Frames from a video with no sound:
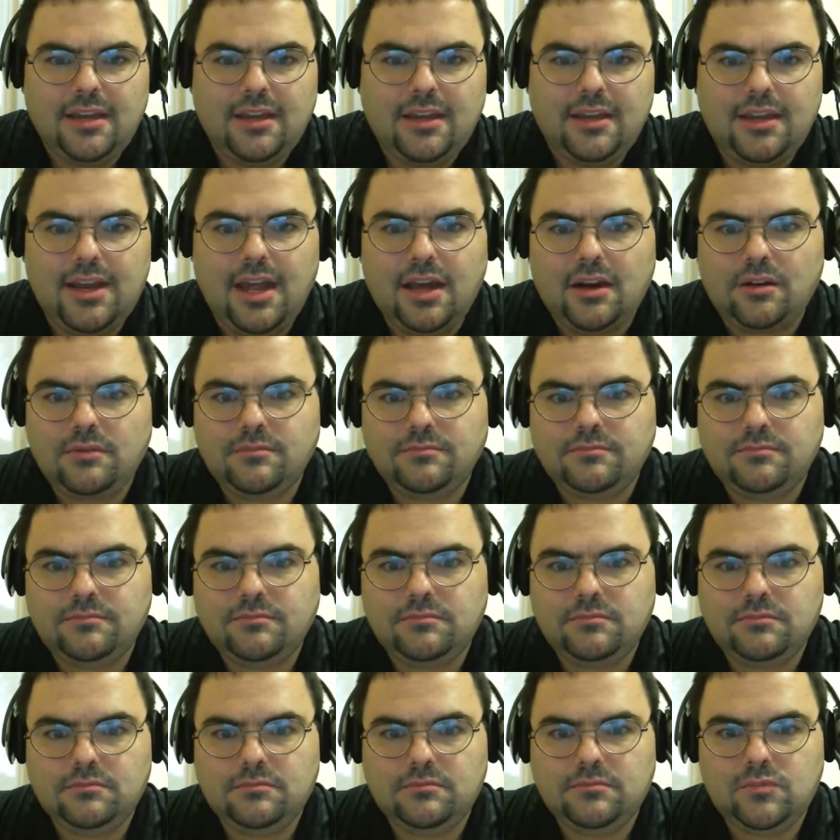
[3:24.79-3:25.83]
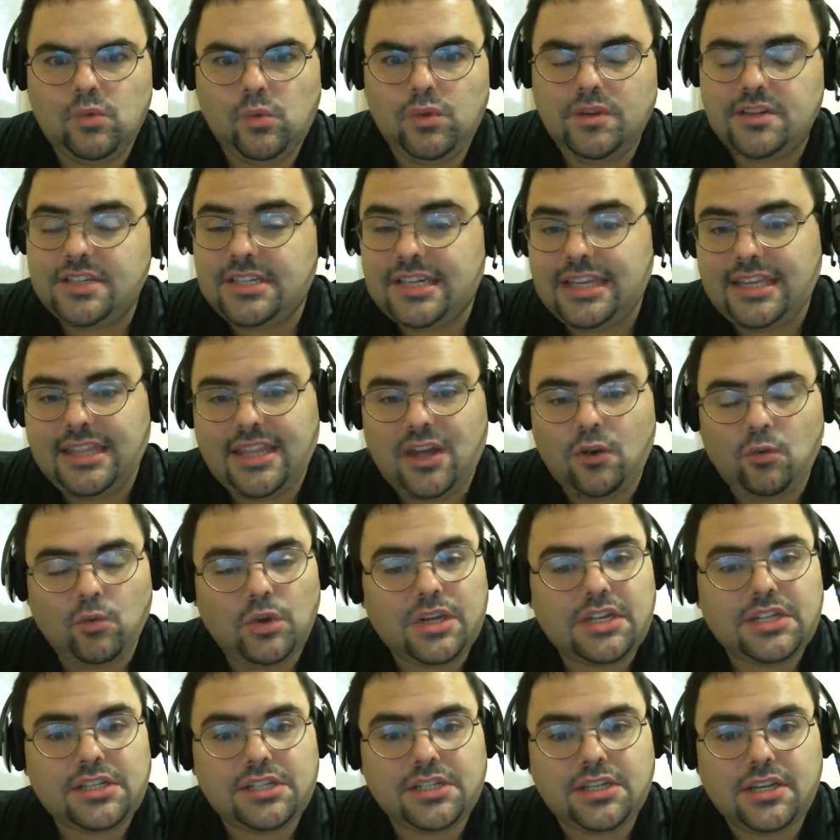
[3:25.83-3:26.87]
Now, we've seen that
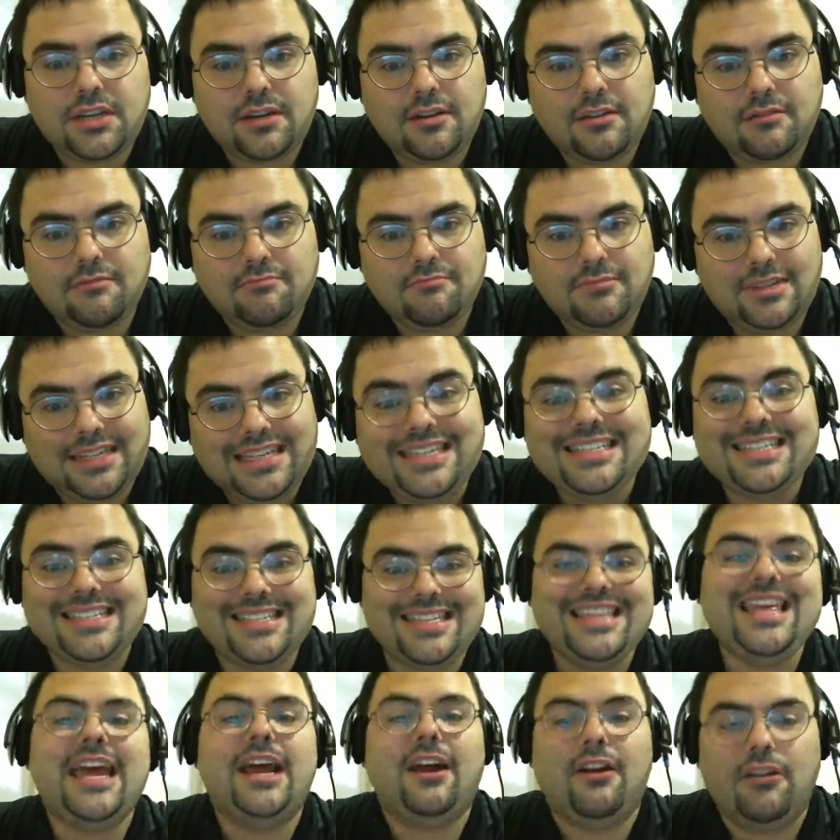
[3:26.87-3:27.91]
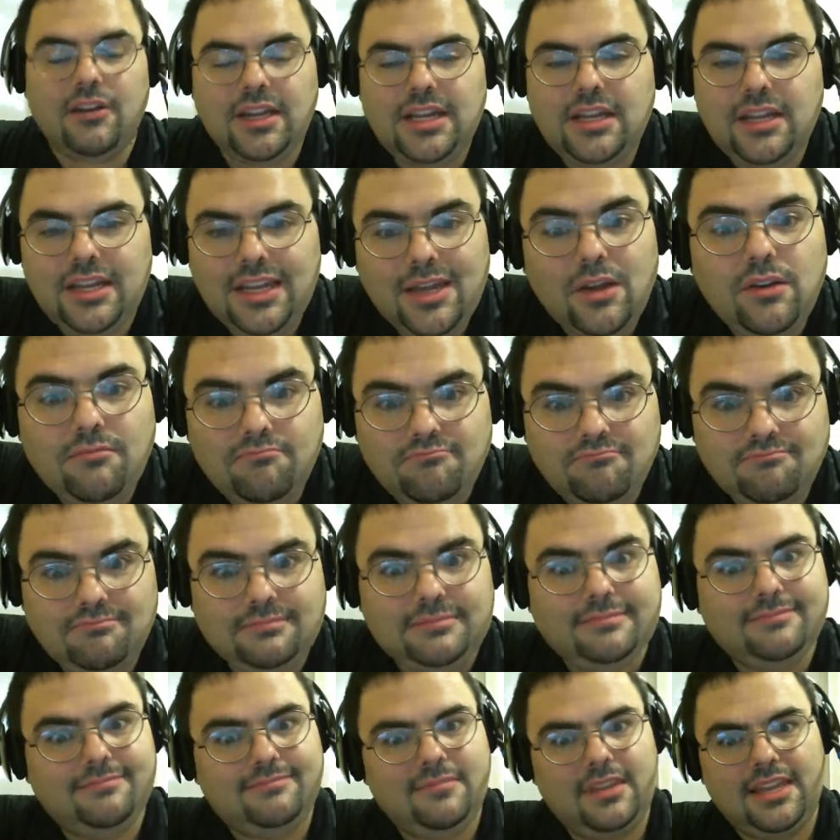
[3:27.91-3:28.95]
risk is there.
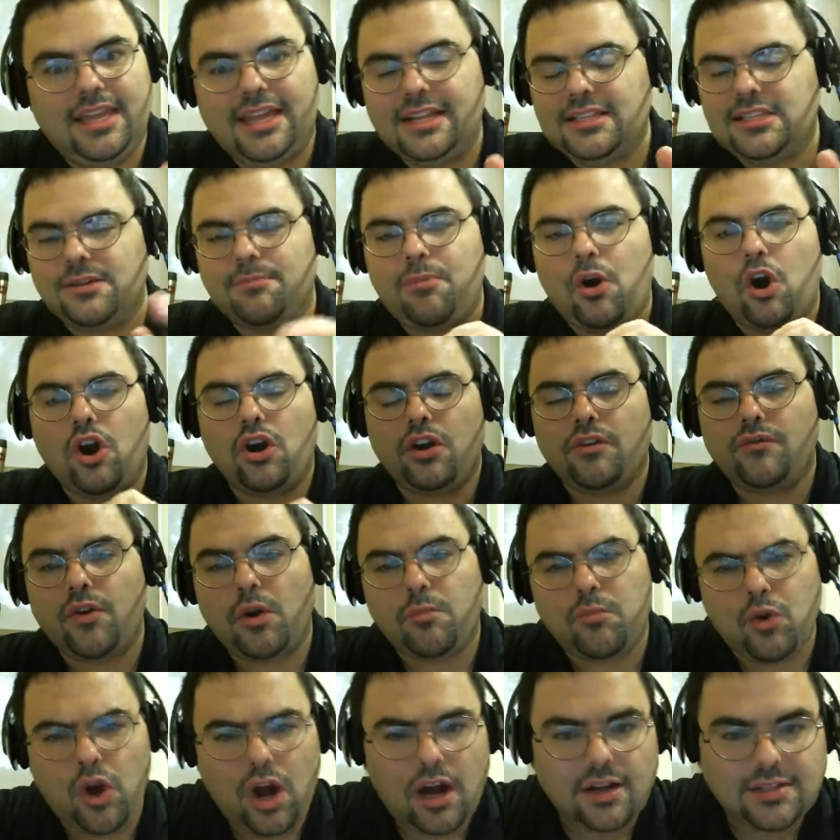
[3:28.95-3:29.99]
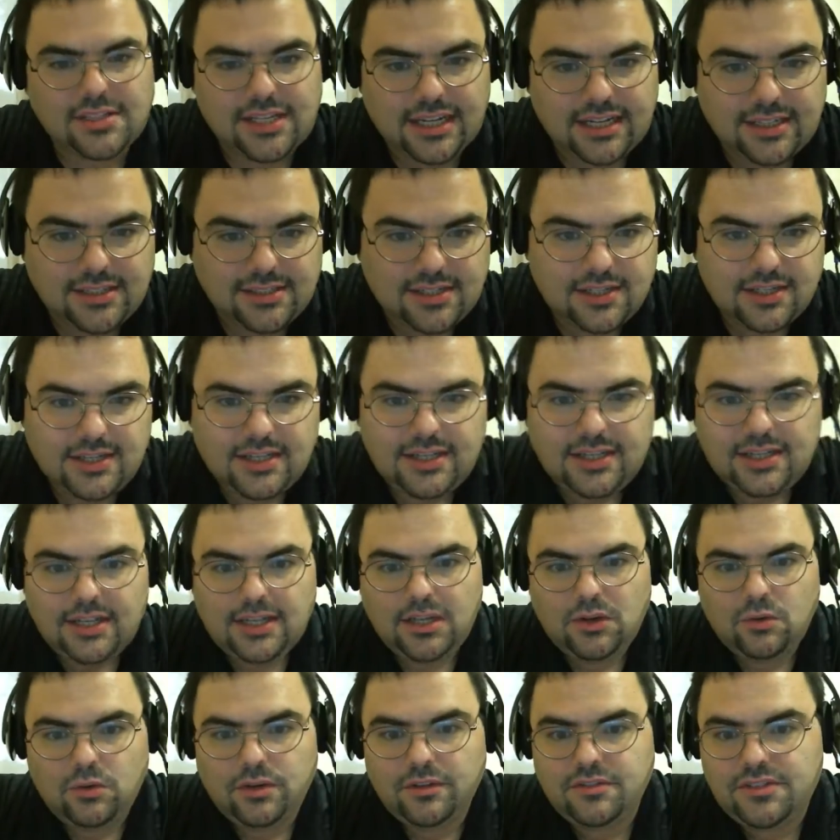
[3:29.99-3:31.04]
It's a part of our
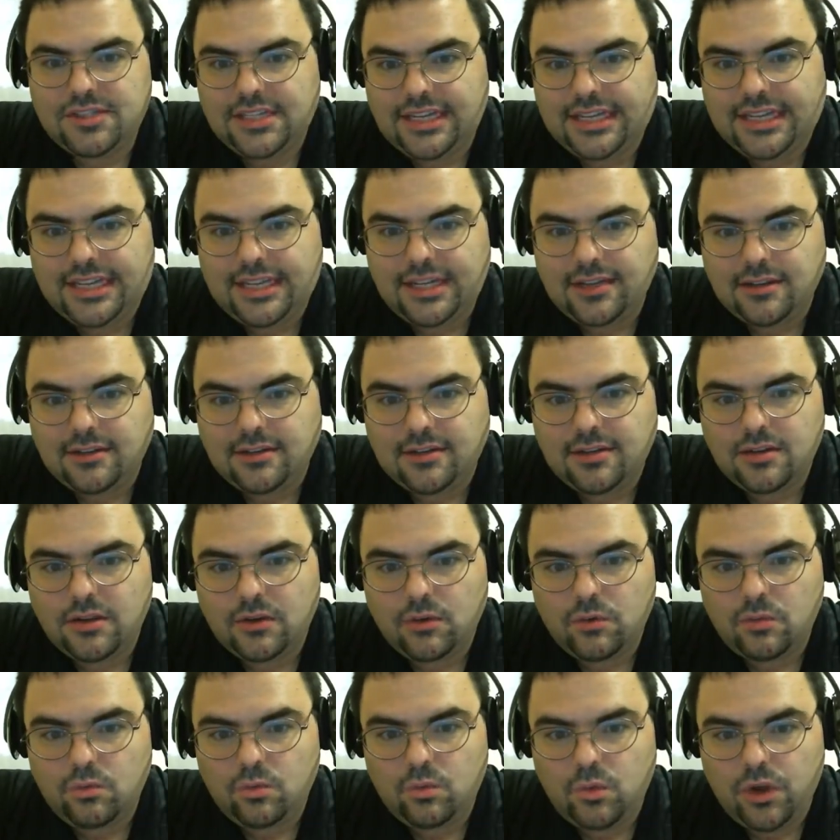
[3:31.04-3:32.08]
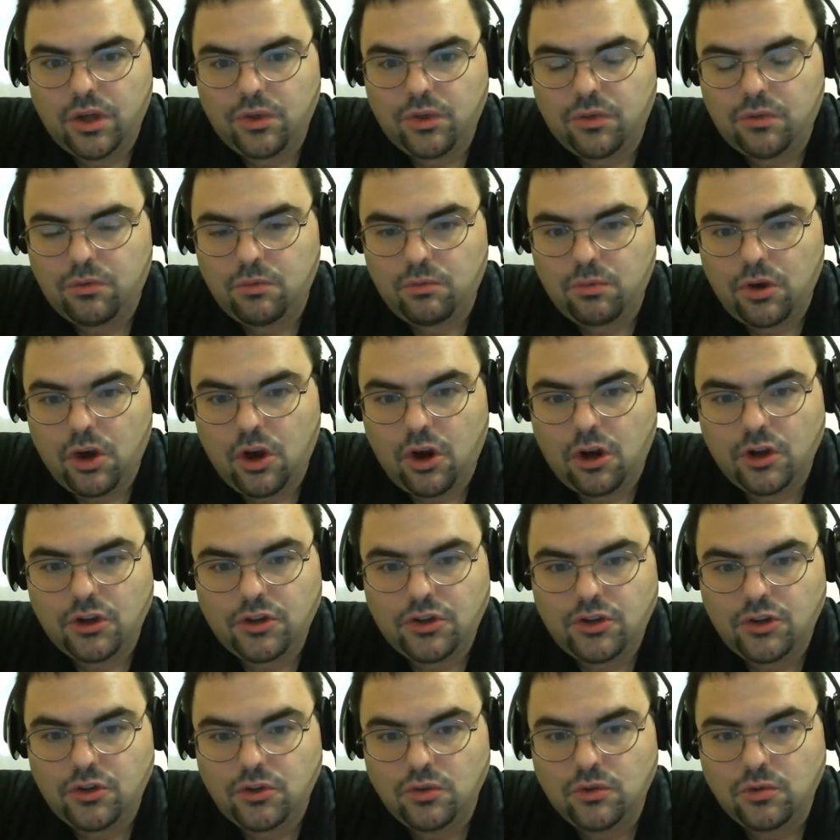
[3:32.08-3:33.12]
process. We've seen it with regard
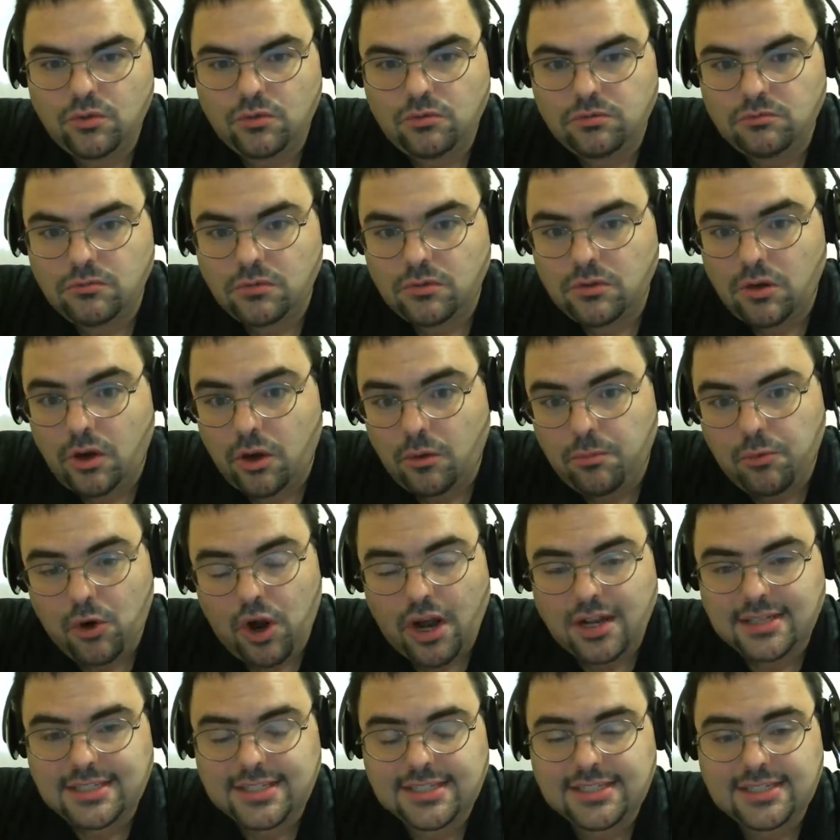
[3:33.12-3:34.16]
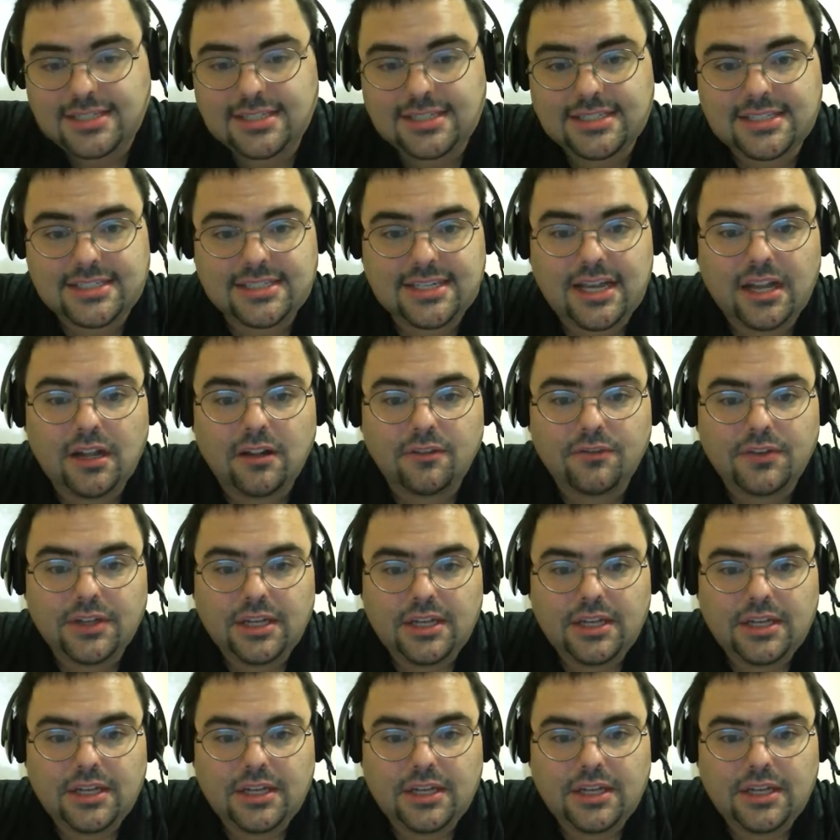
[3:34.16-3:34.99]
to our processes itself